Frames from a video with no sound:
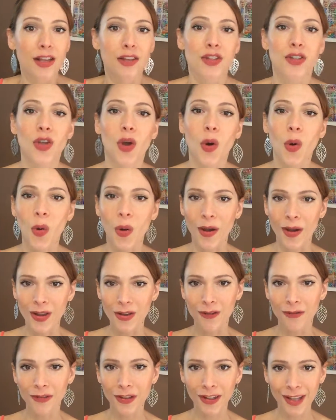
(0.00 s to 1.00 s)
So
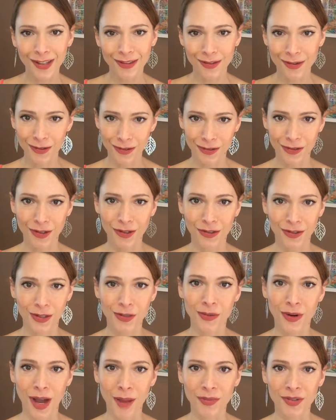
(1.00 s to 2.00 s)
you feel like those are your
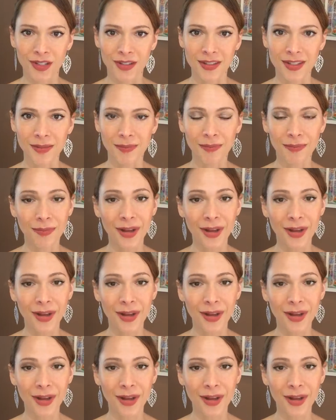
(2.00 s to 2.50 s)
2 options,